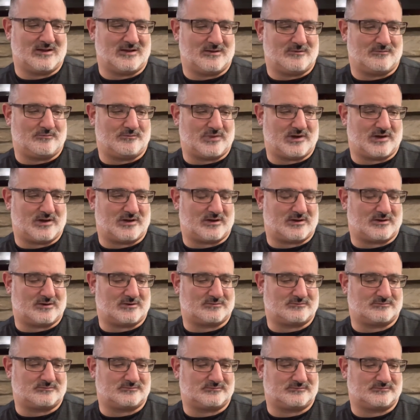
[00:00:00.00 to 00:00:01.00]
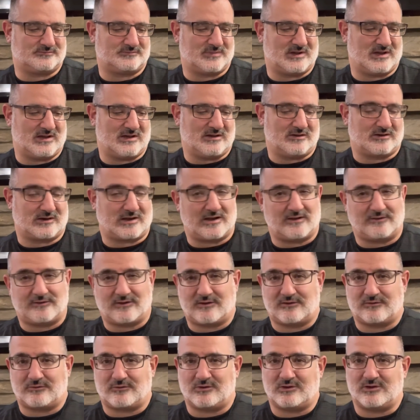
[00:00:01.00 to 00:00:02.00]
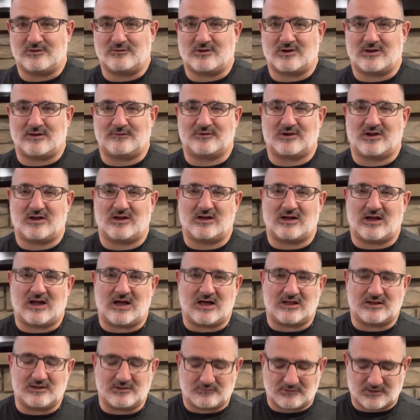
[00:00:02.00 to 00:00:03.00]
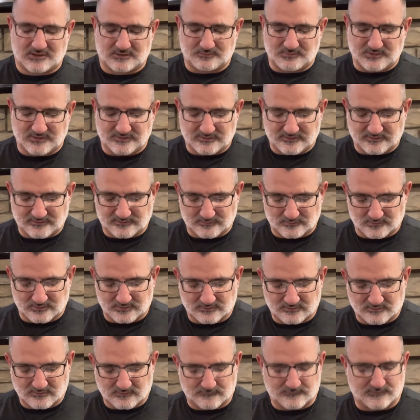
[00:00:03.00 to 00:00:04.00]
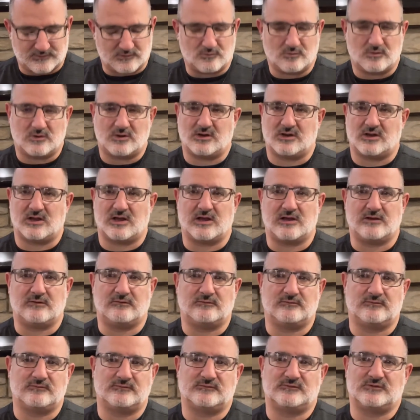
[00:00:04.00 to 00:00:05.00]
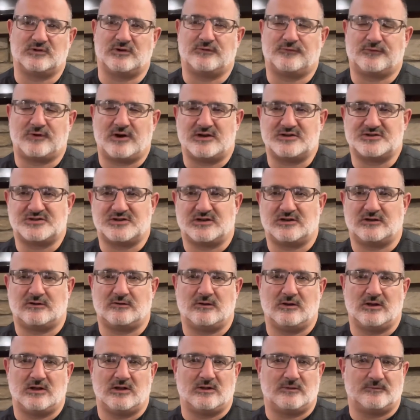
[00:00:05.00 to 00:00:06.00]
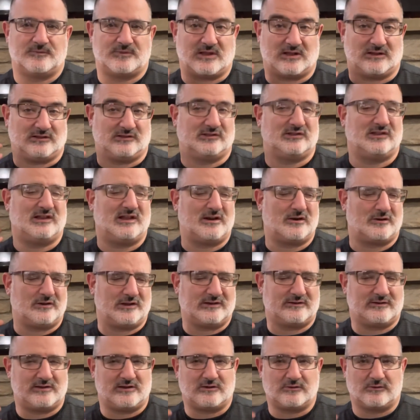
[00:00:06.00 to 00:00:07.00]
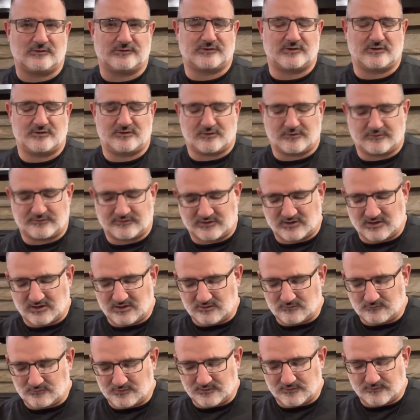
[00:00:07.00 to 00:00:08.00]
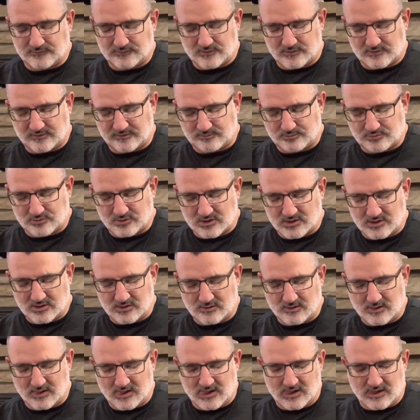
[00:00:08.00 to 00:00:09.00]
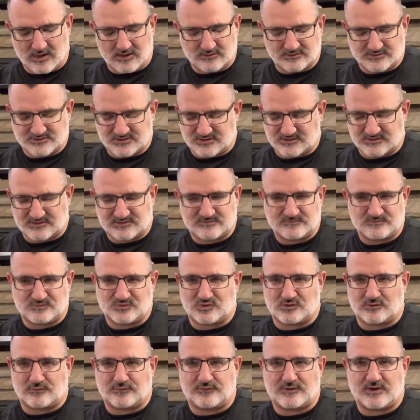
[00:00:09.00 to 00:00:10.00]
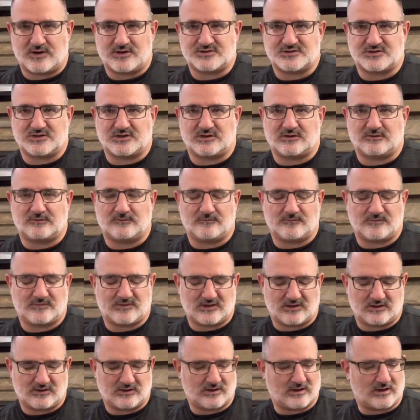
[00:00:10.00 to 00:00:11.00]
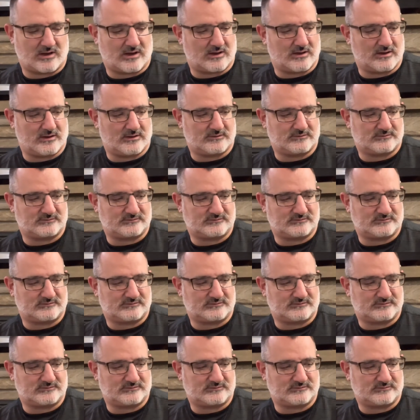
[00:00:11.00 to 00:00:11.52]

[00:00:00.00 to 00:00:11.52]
but uh, guys that's really what i've got highly recommend this one if you want a refreshing that literally tingles on your skin when you first spray it just refreshing uh,